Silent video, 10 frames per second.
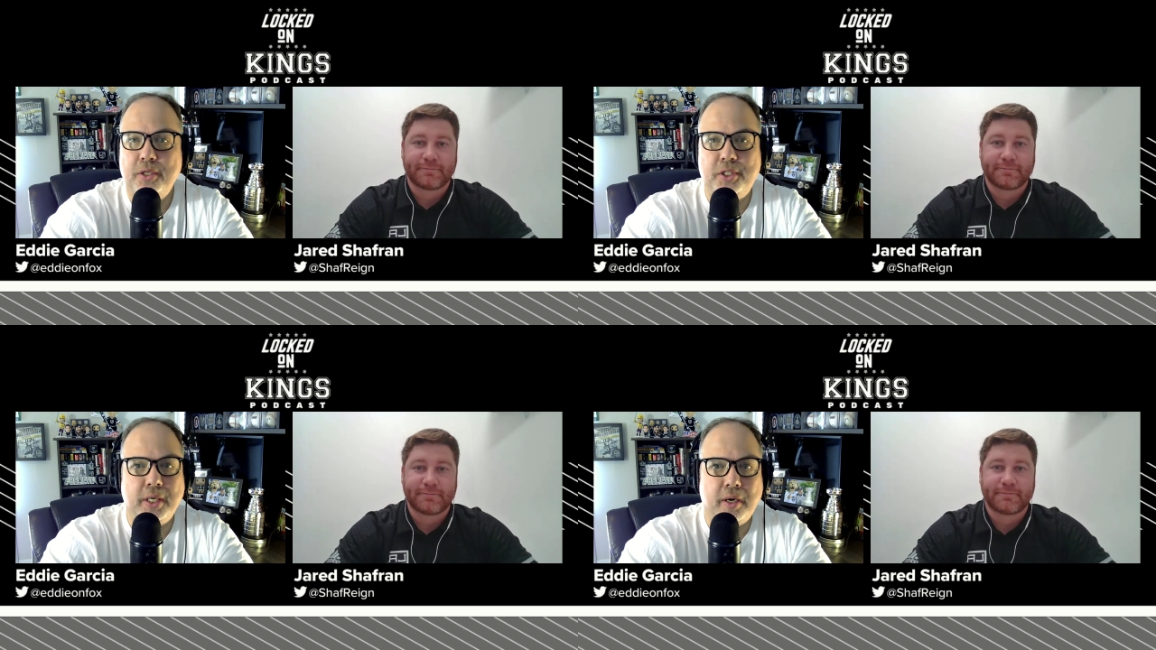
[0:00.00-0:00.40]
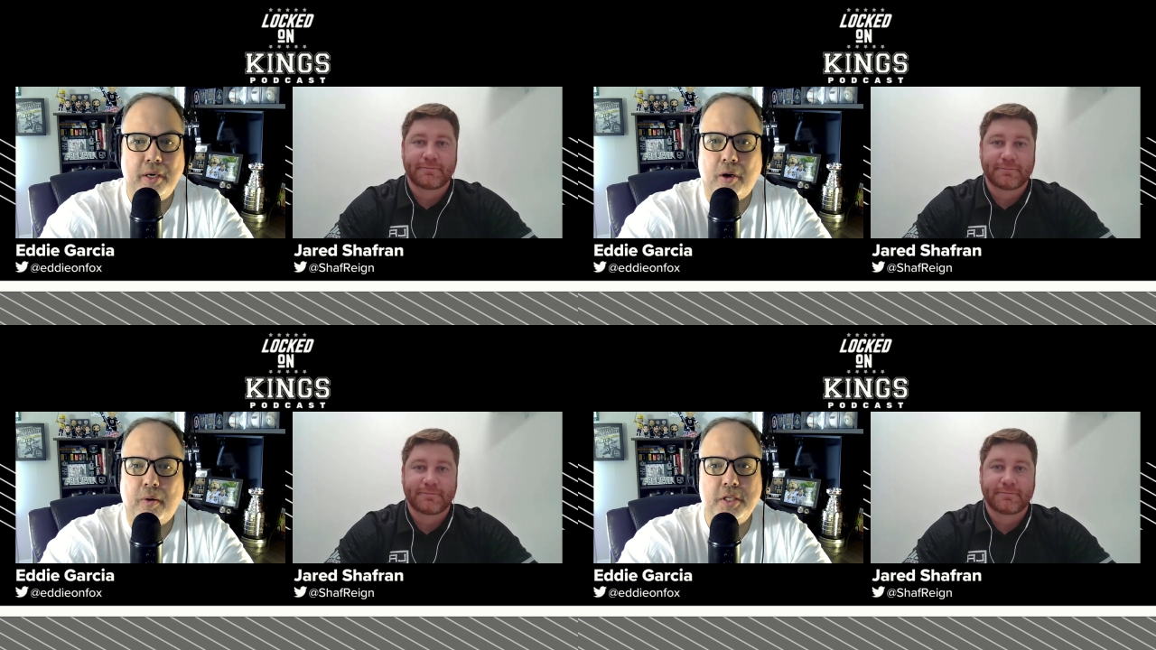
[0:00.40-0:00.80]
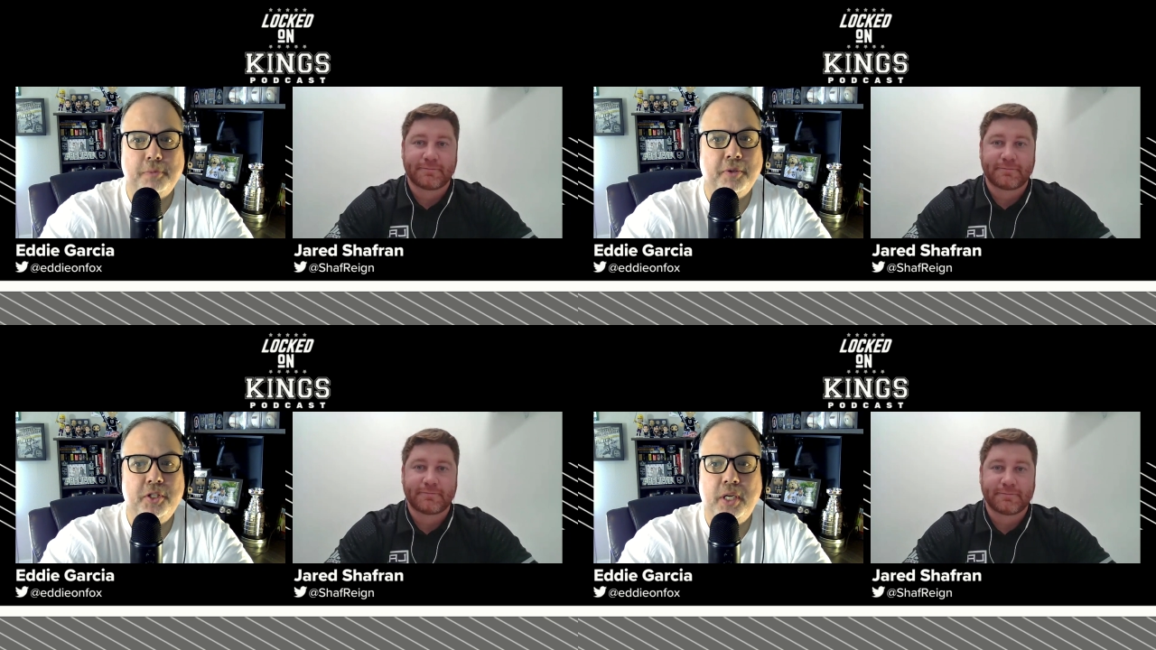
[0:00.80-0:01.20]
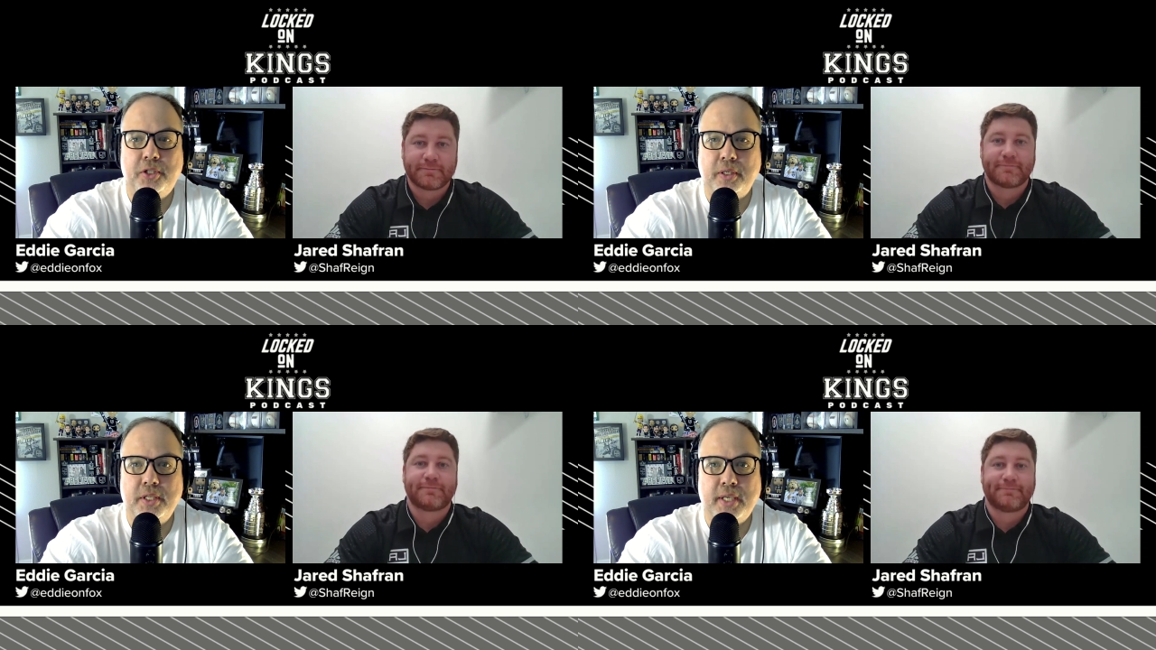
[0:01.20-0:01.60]
Speaker 1: Jared, always appreciate
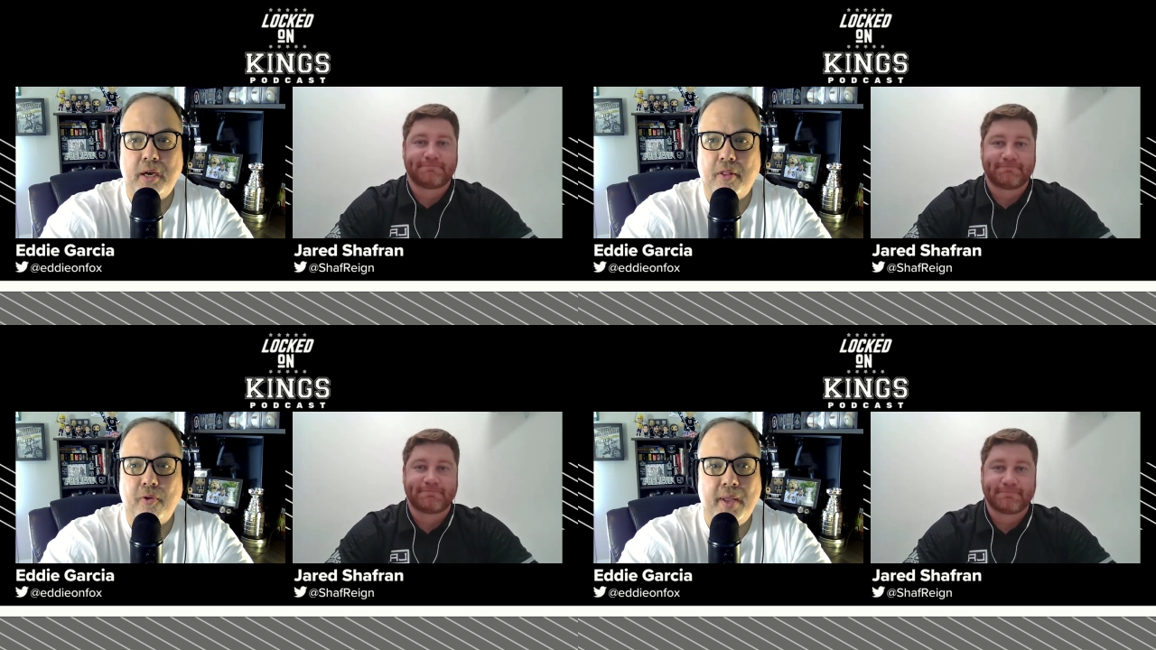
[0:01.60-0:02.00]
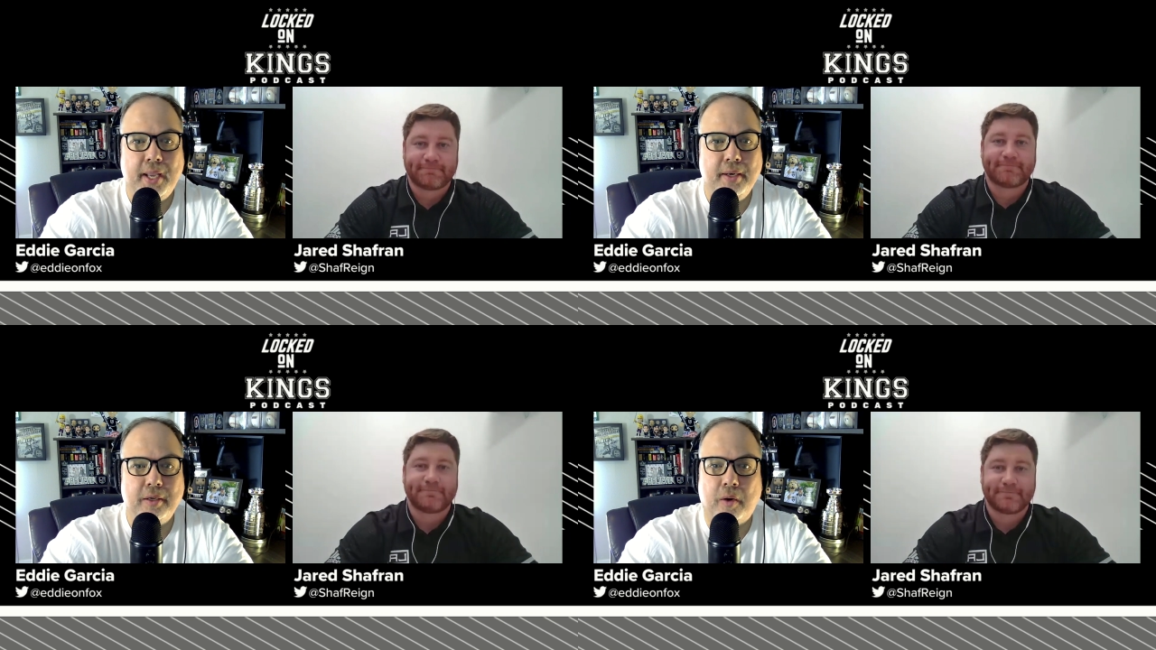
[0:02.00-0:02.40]
your insight on the Reign.